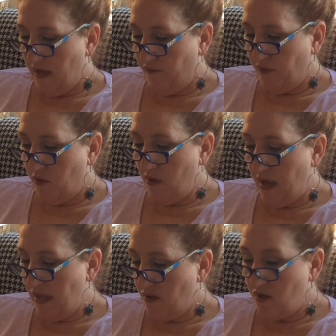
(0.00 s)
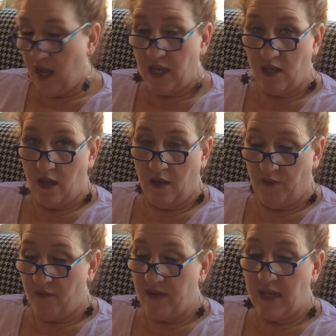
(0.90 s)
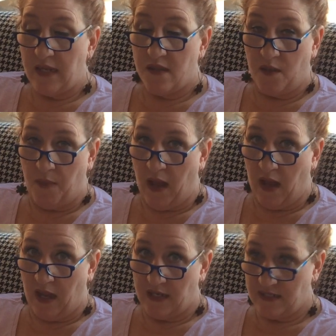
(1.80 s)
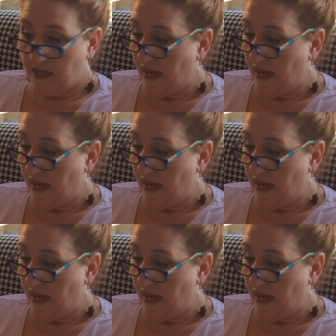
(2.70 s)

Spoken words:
if you have an Instapot